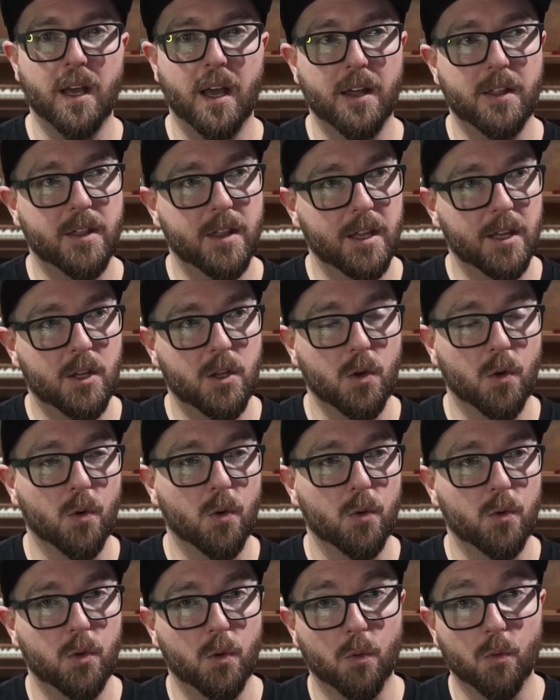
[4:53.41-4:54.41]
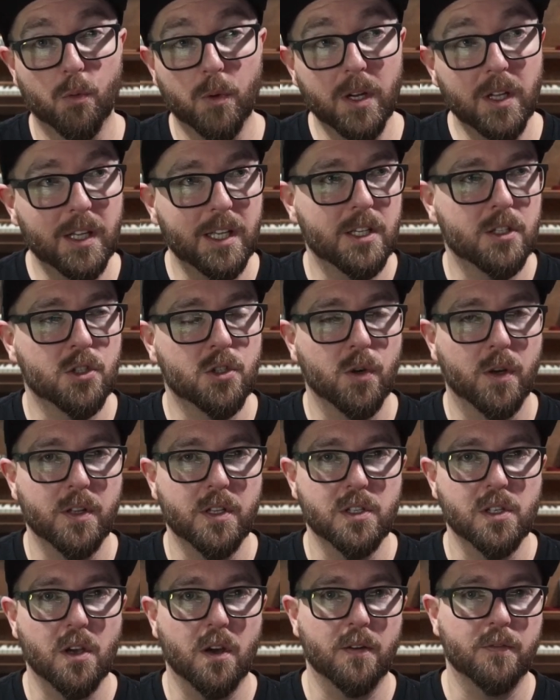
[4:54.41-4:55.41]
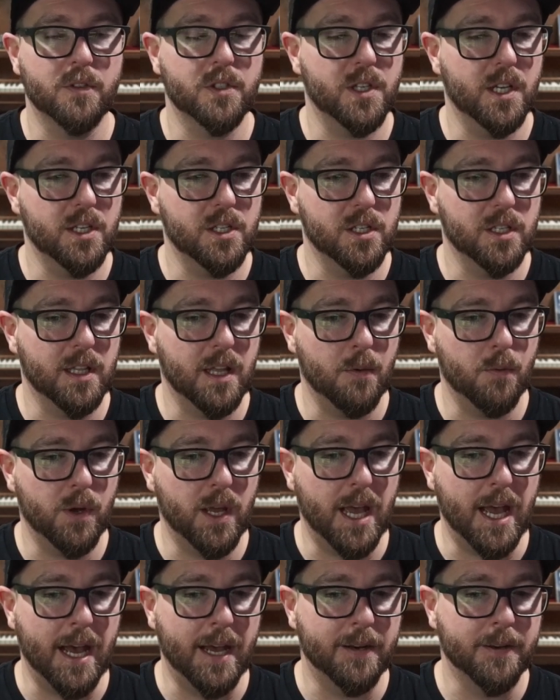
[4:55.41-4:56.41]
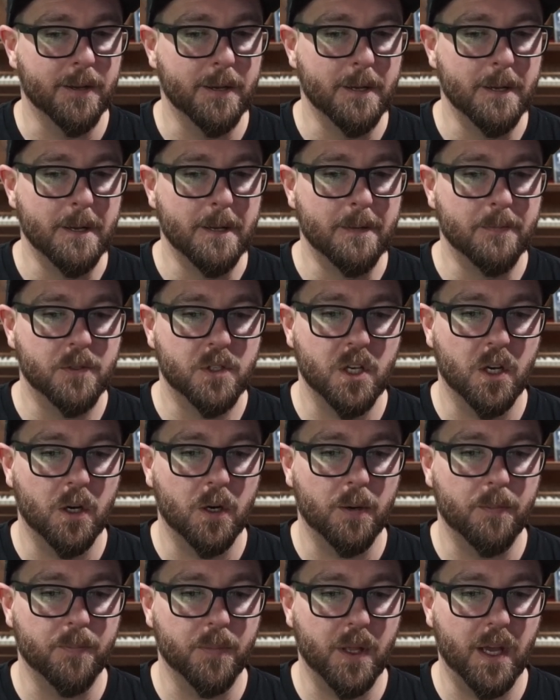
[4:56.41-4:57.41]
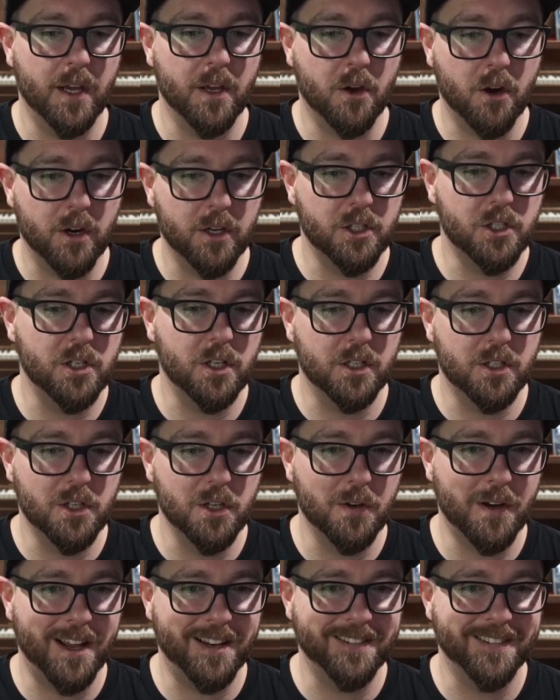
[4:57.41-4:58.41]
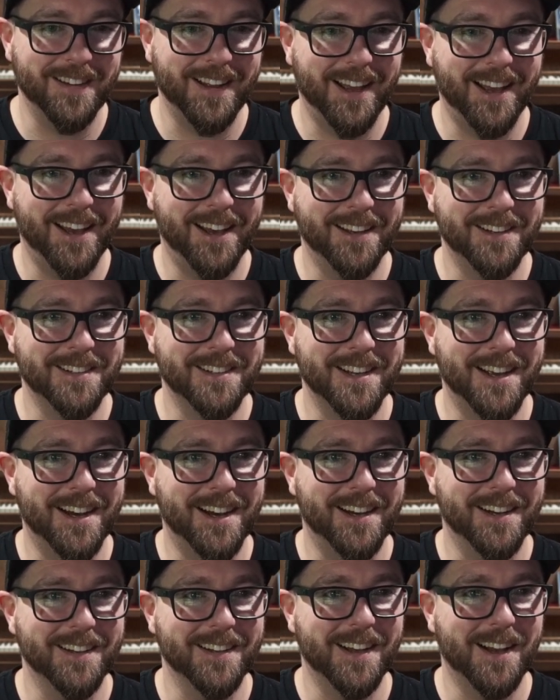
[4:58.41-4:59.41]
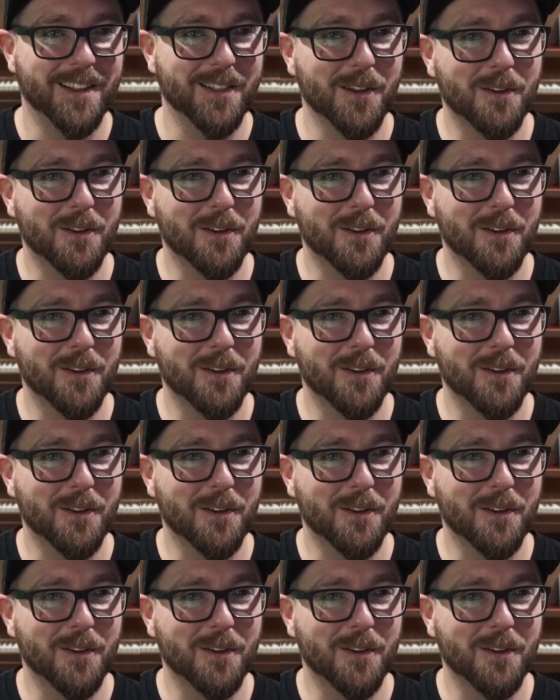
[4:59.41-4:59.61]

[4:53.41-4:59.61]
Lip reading: I think you'll really enjoy this conversation that we had So I encourage you to tune in, and I look